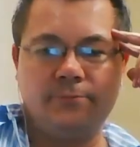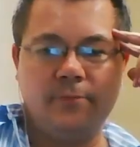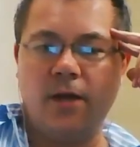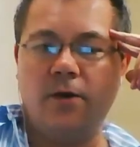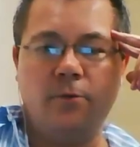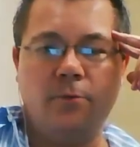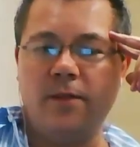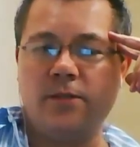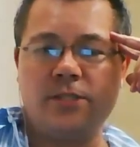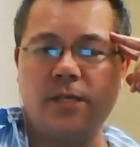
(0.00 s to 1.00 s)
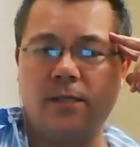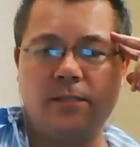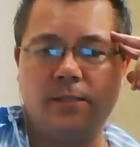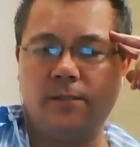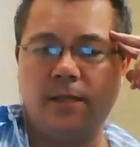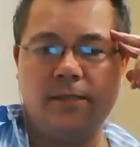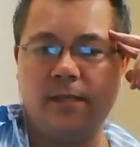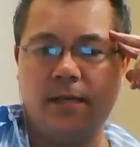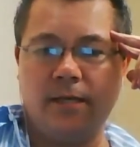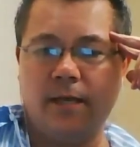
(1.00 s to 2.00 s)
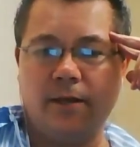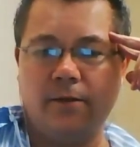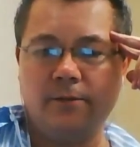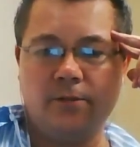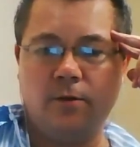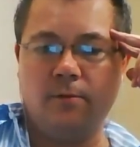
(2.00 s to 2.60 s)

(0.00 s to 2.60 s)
No, the weather sucks in San Diego. It's horrible.